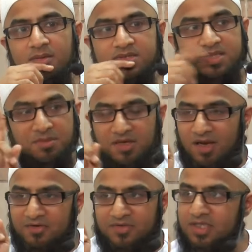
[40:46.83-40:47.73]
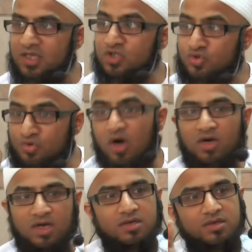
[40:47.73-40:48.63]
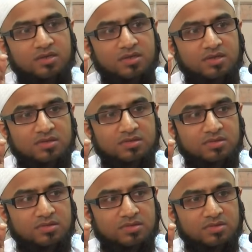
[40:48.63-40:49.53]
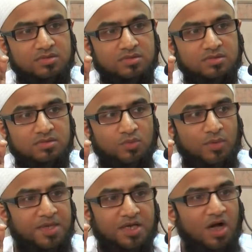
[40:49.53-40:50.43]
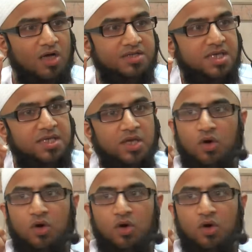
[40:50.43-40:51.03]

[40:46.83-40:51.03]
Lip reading: Similarity is wrong. Women can't say that,